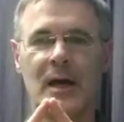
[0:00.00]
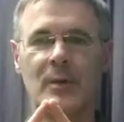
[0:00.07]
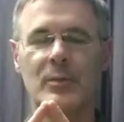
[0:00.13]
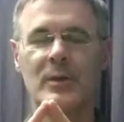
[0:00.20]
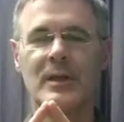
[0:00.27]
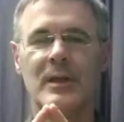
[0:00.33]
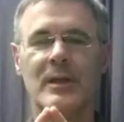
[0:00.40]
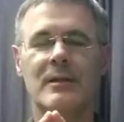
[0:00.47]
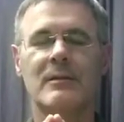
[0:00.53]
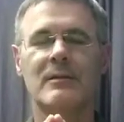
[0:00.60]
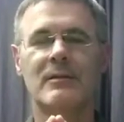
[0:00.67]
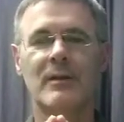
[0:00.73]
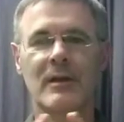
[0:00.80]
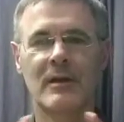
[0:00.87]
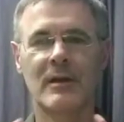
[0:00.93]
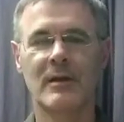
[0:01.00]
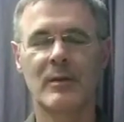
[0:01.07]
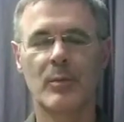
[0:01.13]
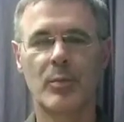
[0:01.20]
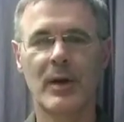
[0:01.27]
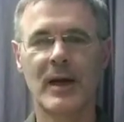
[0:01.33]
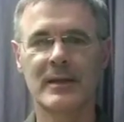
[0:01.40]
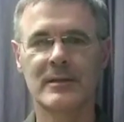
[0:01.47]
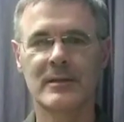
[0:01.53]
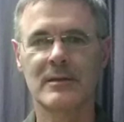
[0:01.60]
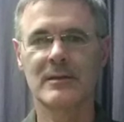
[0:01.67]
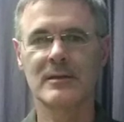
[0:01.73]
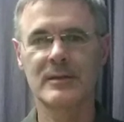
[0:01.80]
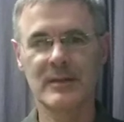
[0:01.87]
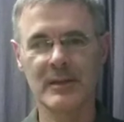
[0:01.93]
And we need to take care of the
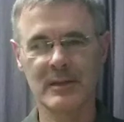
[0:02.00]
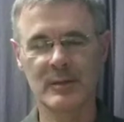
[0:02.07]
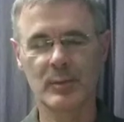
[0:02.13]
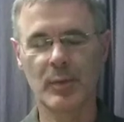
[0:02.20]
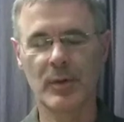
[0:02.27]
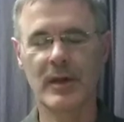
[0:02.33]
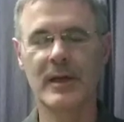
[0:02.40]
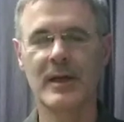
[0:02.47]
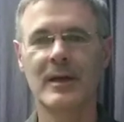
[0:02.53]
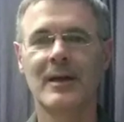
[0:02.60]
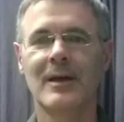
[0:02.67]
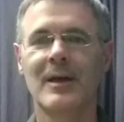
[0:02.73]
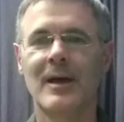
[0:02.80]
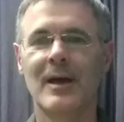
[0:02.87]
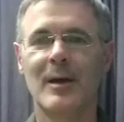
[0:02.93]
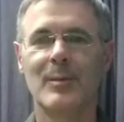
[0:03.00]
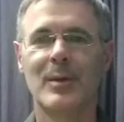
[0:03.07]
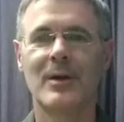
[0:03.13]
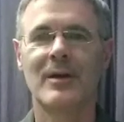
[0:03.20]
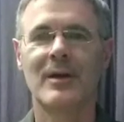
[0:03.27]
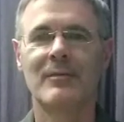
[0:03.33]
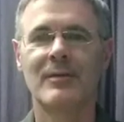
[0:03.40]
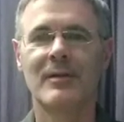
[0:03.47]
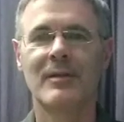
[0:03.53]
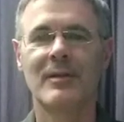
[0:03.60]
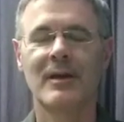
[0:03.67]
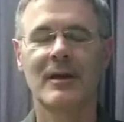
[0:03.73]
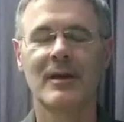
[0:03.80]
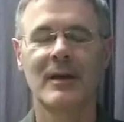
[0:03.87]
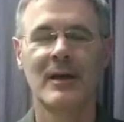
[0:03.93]
practical things, praying about
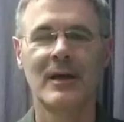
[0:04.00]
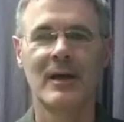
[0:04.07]
everything,